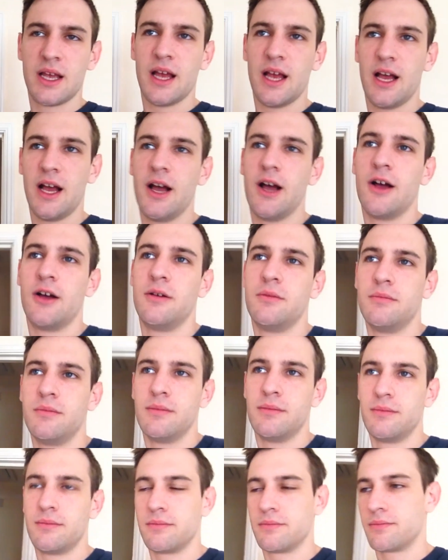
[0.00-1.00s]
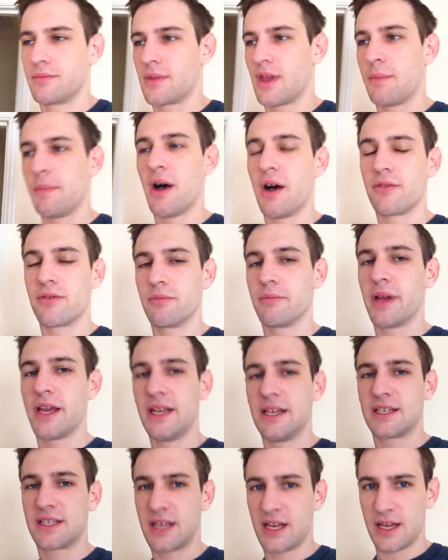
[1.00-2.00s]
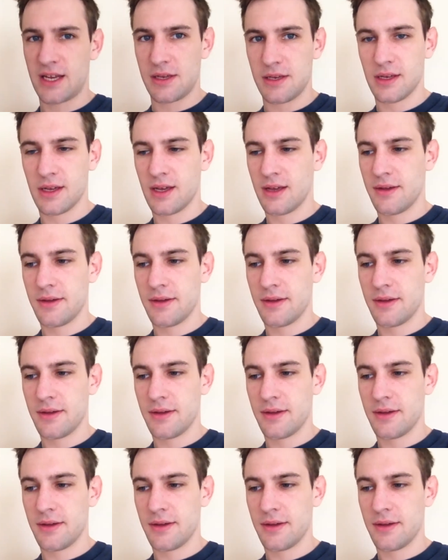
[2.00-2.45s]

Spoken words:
apart from PC